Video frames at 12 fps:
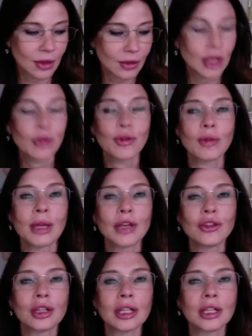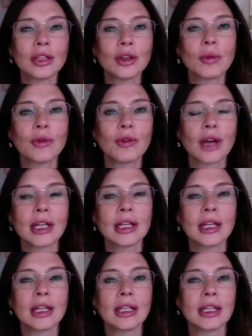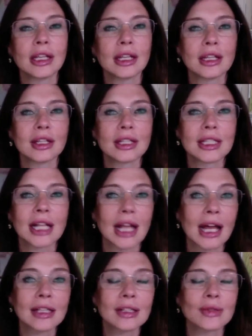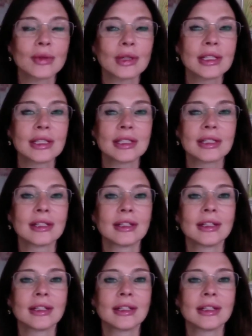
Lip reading: The information you provided in this class was